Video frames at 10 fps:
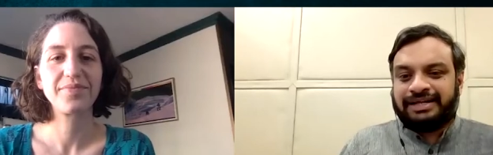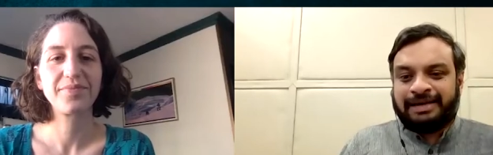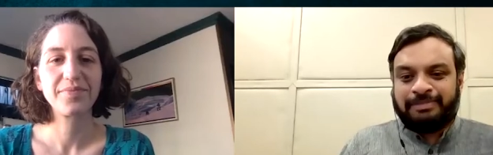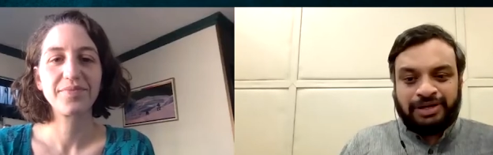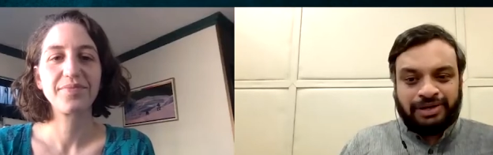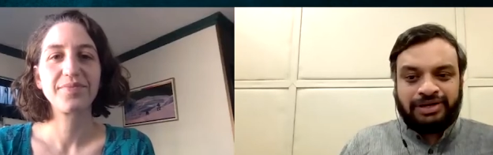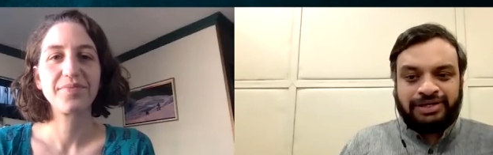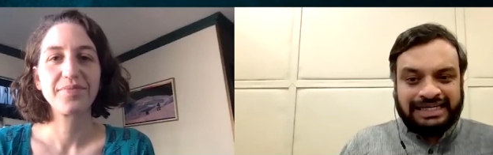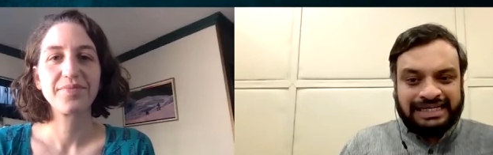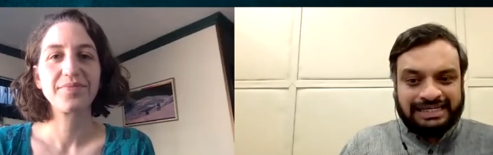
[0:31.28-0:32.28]
Speaker 1: they may
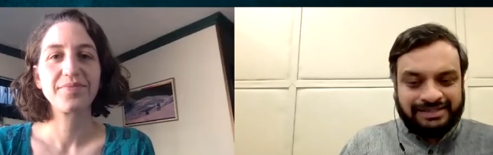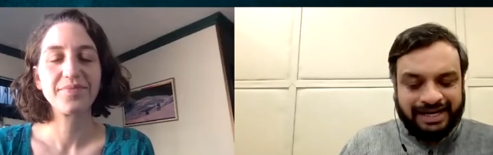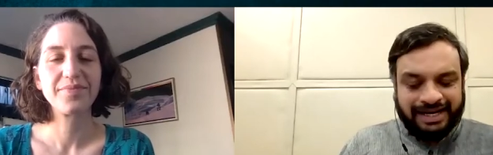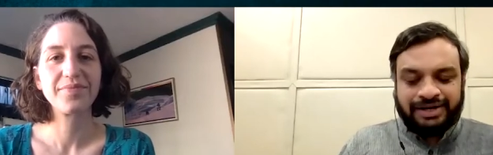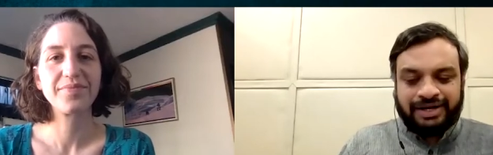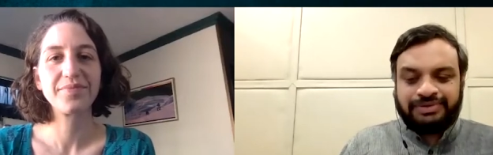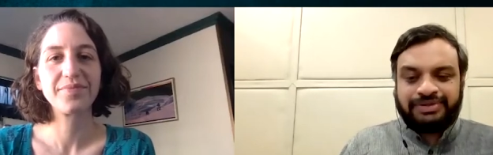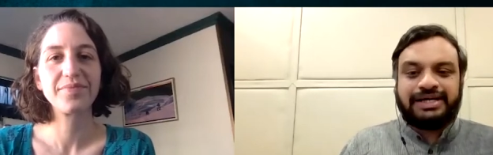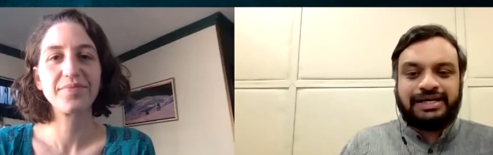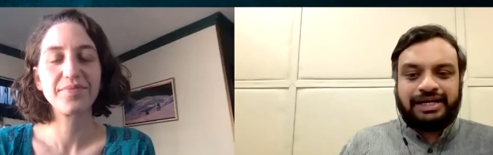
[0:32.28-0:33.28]
not need a second
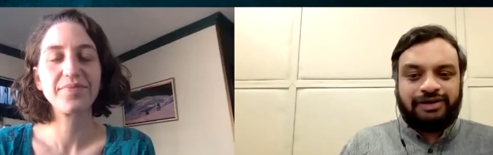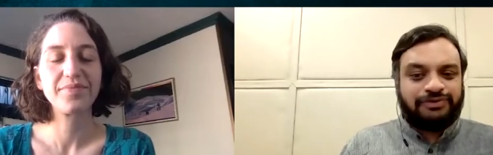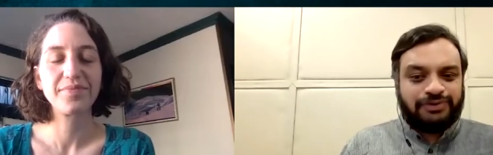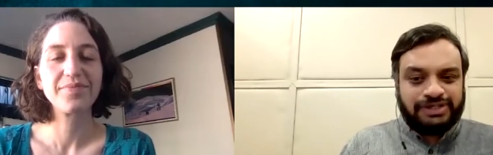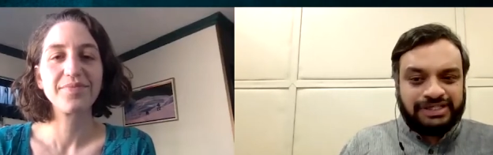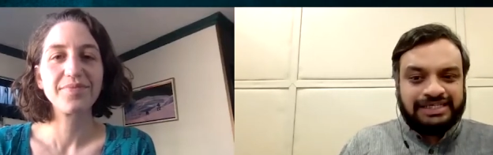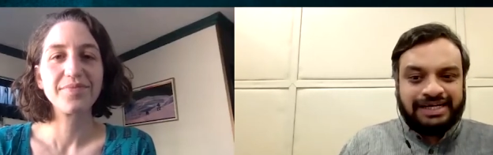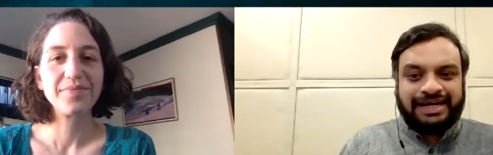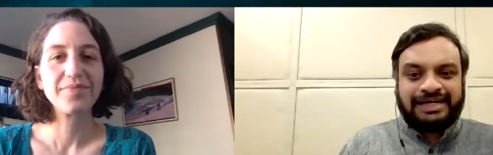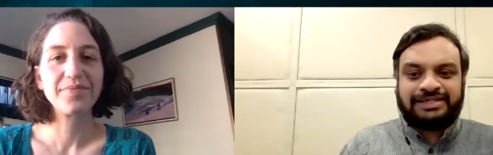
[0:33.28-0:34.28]
round. Now, of course,
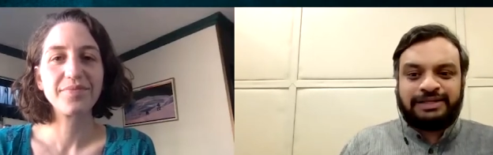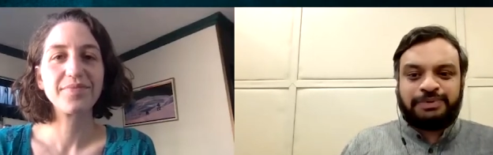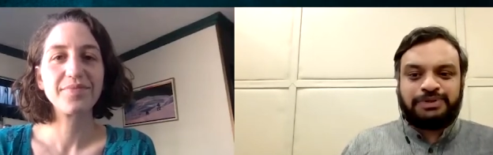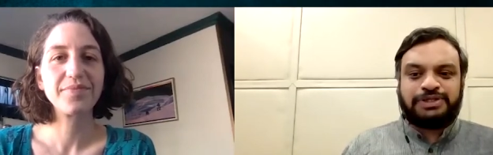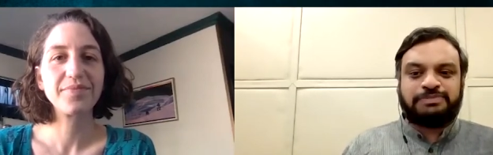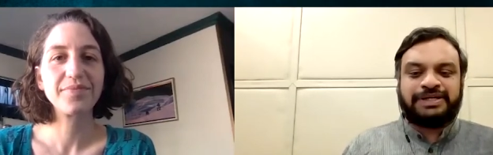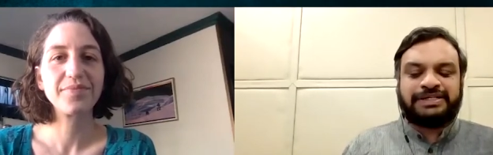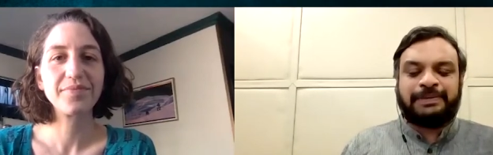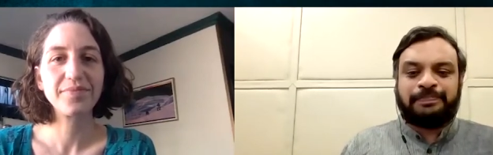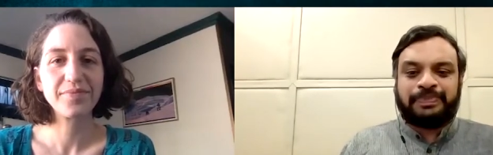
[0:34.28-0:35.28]
these are exit polls,
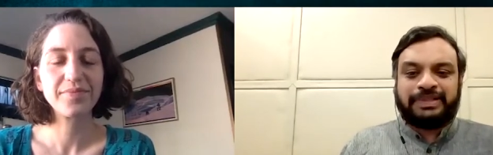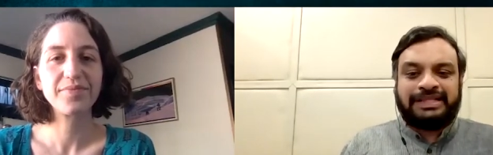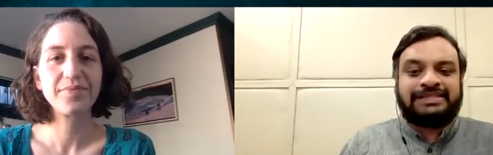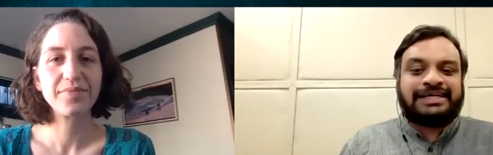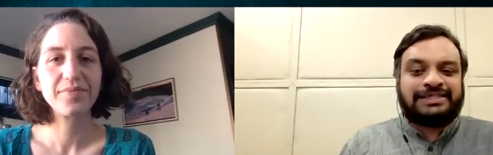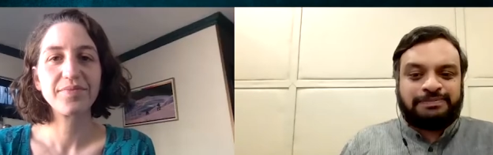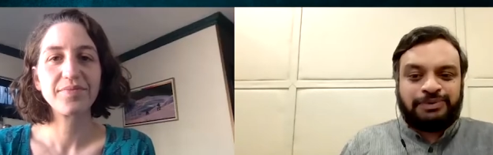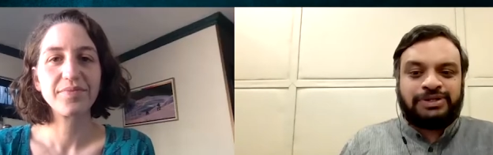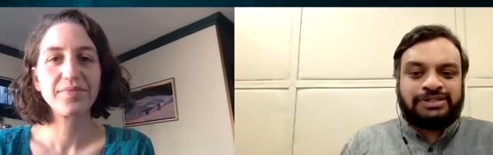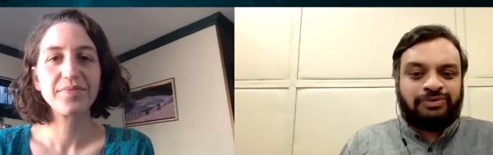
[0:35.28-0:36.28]
but these
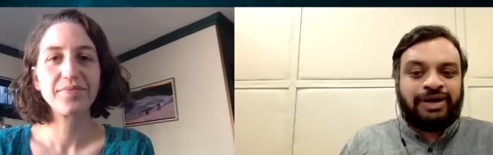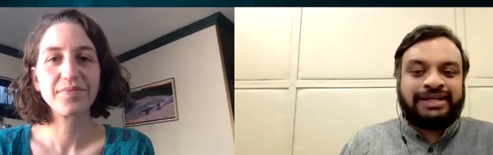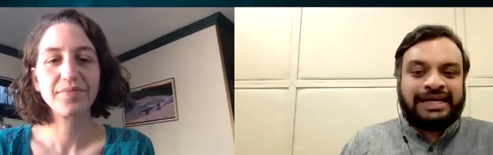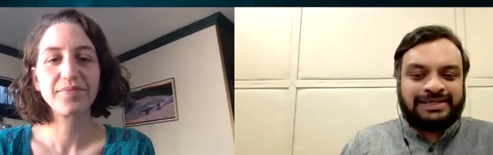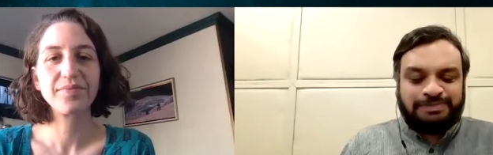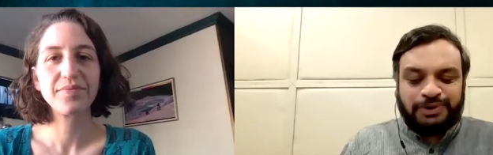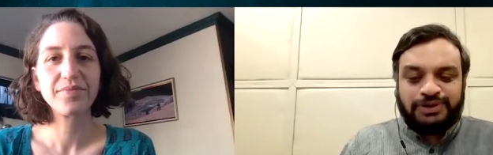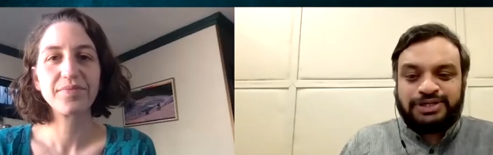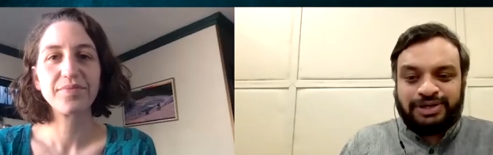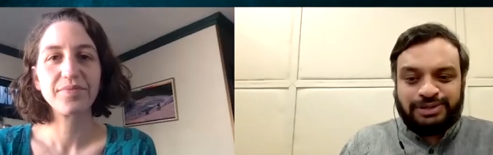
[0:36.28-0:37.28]
exit polls, one of the exit
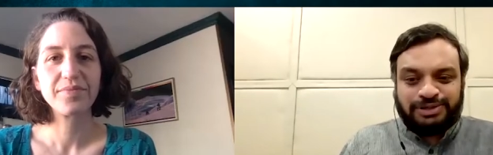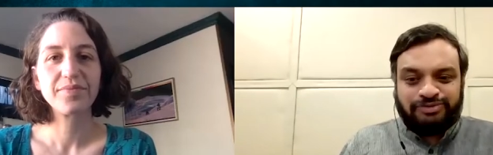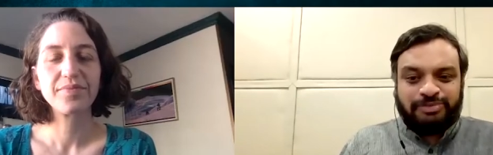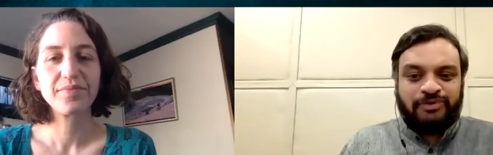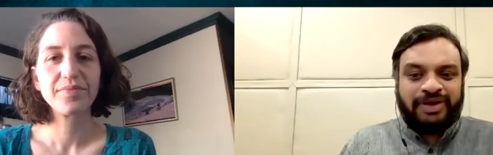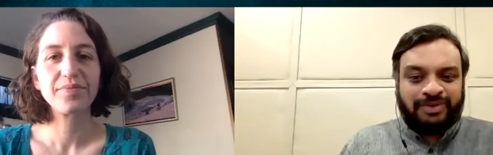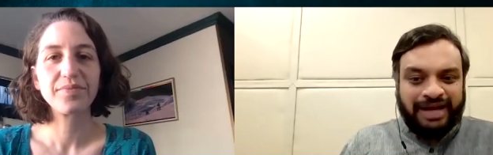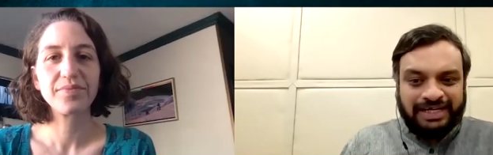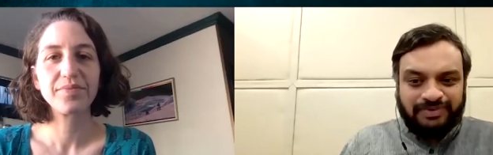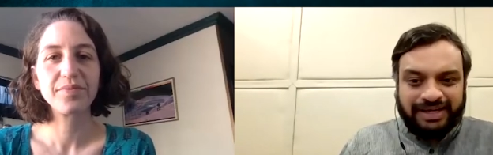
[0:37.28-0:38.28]
polls is also from a very
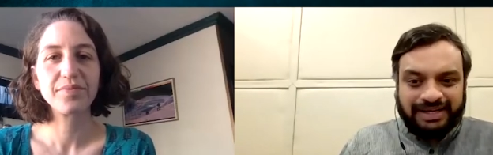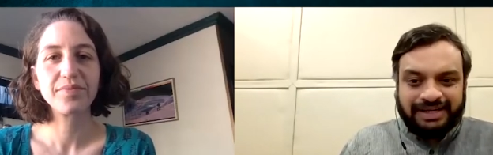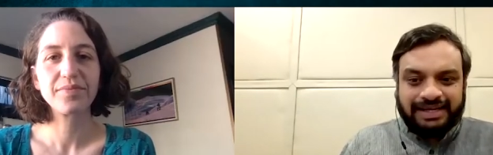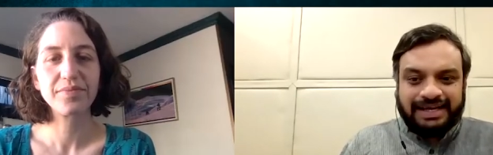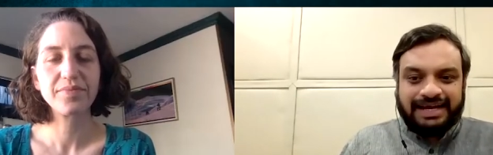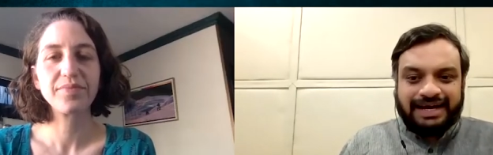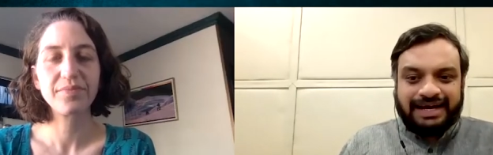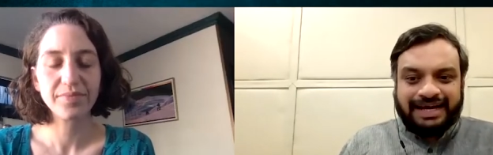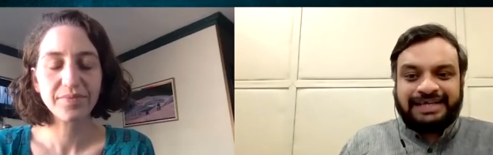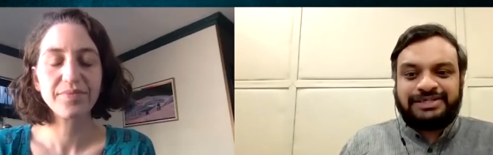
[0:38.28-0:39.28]
right-wing
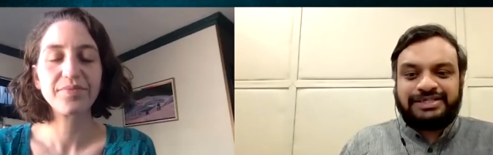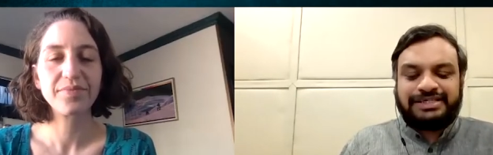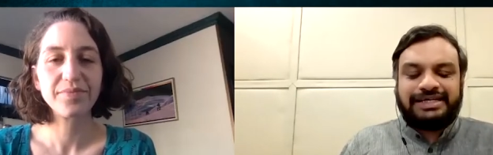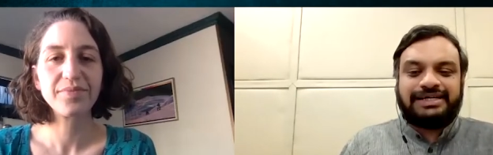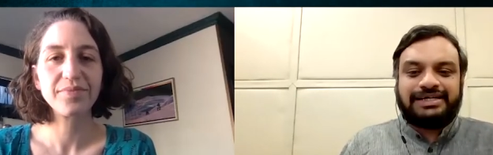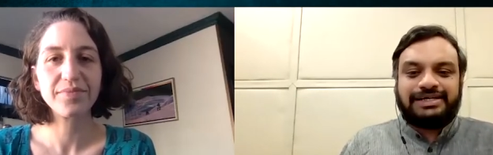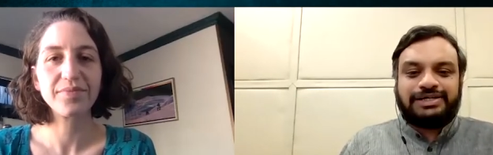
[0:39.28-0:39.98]
agency.